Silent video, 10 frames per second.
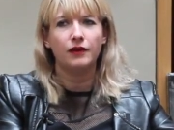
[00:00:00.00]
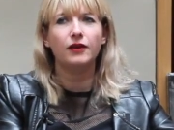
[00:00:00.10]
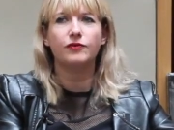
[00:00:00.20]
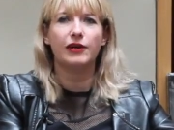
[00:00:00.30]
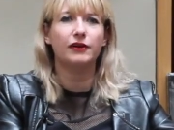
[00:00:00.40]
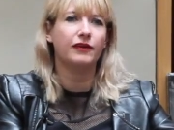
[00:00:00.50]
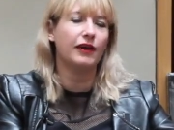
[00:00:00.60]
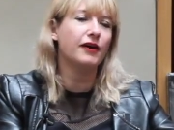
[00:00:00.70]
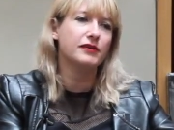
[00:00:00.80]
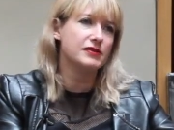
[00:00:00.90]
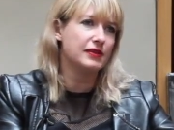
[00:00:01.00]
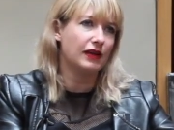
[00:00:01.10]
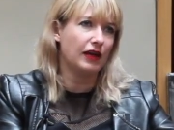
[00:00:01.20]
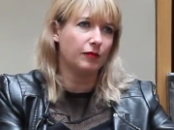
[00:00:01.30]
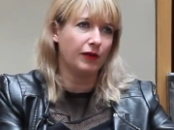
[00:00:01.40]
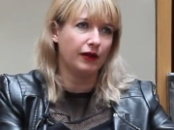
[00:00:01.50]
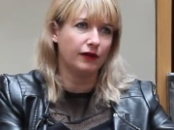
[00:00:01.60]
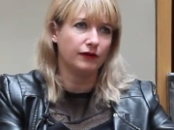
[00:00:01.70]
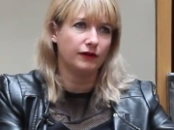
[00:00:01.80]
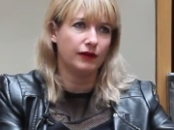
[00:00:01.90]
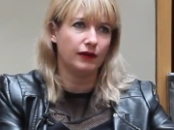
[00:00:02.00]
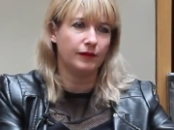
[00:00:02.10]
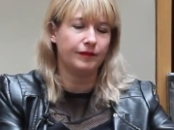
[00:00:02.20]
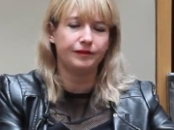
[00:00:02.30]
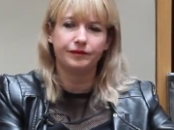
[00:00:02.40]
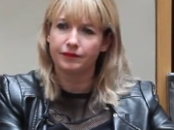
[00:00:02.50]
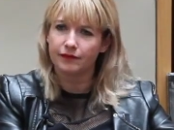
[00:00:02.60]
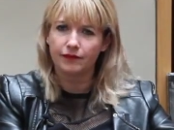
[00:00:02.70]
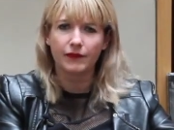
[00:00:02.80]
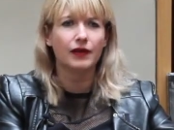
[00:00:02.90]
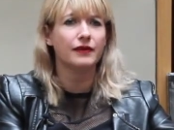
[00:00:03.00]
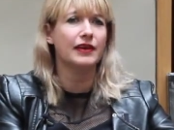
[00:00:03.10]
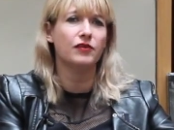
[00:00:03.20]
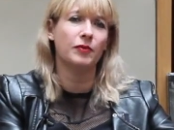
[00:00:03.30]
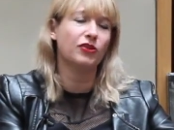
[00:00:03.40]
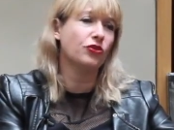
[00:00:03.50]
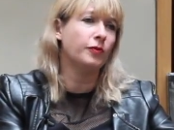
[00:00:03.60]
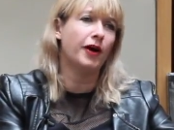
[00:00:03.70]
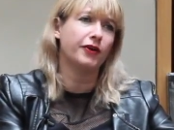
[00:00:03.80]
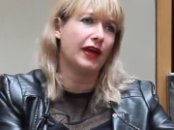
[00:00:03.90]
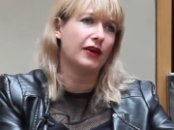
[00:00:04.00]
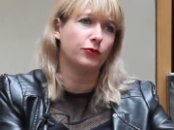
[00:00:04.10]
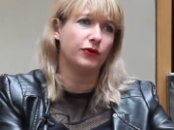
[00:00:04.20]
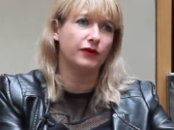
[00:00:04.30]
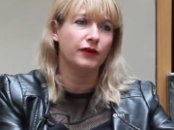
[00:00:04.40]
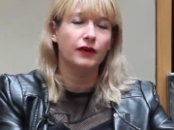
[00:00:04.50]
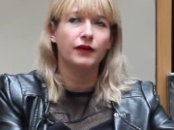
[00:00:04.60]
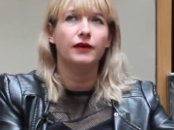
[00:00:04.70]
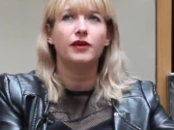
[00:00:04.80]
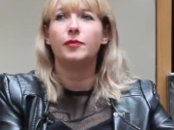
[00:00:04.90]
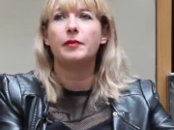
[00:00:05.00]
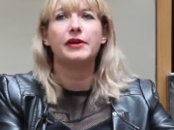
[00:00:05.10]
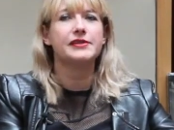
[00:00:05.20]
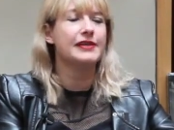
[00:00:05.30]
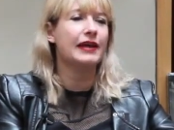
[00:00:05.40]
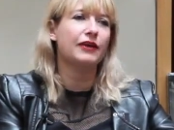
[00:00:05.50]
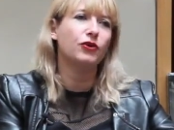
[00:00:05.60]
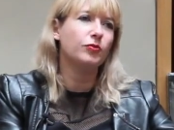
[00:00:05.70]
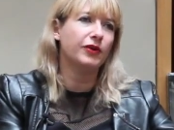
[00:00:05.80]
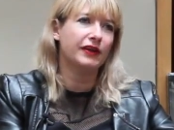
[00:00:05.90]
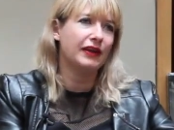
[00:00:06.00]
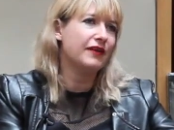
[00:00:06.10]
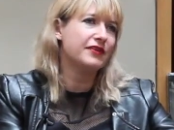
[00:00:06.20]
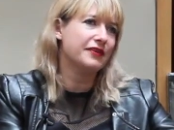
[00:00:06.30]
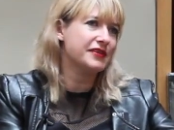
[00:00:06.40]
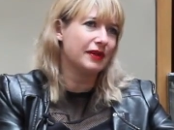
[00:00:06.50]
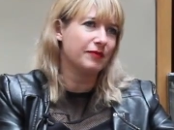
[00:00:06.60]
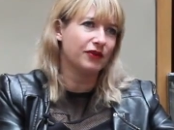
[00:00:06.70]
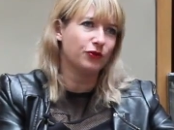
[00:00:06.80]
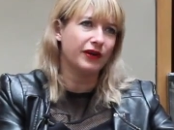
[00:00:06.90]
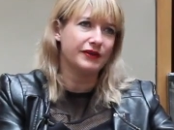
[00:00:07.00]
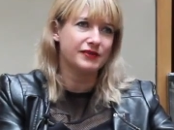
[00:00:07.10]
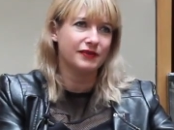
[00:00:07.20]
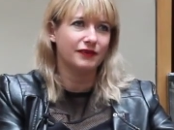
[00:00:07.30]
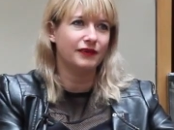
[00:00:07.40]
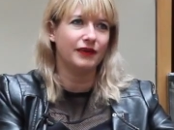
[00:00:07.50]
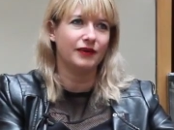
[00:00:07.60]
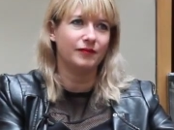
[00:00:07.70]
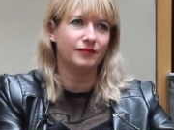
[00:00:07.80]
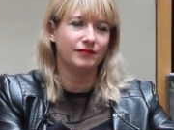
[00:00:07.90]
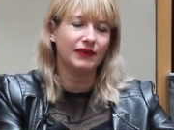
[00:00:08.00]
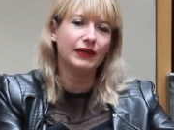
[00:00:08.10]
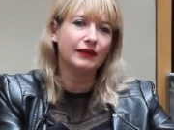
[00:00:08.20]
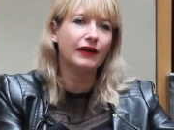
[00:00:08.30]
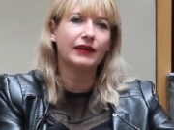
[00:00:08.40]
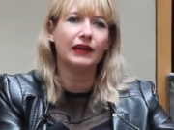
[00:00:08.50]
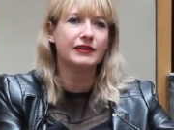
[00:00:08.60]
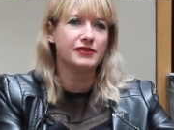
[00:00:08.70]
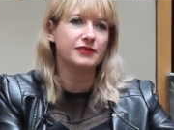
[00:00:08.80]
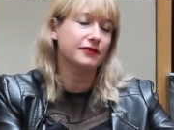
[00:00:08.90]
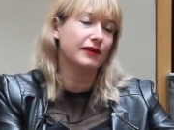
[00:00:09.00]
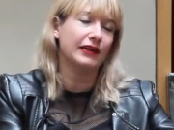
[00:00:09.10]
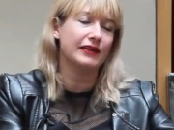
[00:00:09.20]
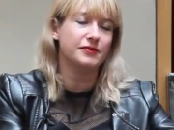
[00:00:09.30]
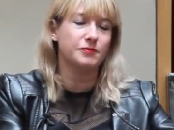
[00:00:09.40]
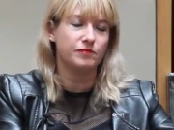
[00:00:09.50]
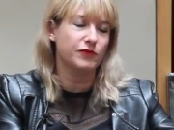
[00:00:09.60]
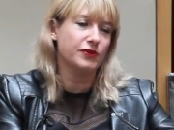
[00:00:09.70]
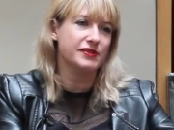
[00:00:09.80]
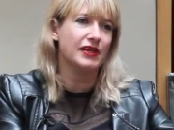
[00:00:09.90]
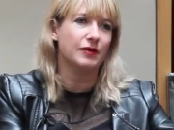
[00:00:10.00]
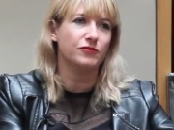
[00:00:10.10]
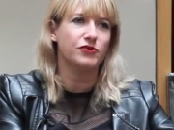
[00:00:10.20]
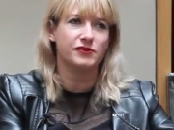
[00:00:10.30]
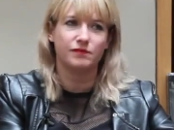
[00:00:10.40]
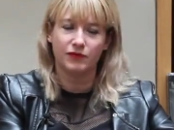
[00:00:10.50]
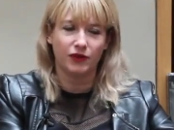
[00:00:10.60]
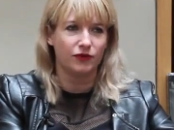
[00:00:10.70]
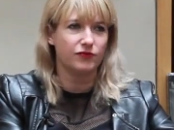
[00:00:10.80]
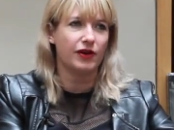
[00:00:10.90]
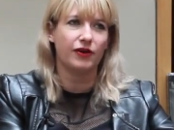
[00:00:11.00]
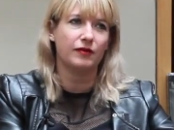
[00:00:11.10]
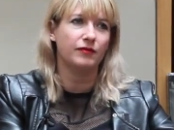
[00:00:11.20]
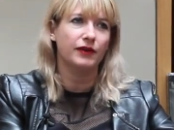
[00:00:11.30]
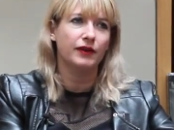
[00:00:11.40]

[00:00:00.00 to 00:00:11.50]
if I look at the artists that I admire, David Mitchell, Margaret Atwood, people like Stanley Kubrick. He never did the same thing twice. And I'd like to do the same. Just vary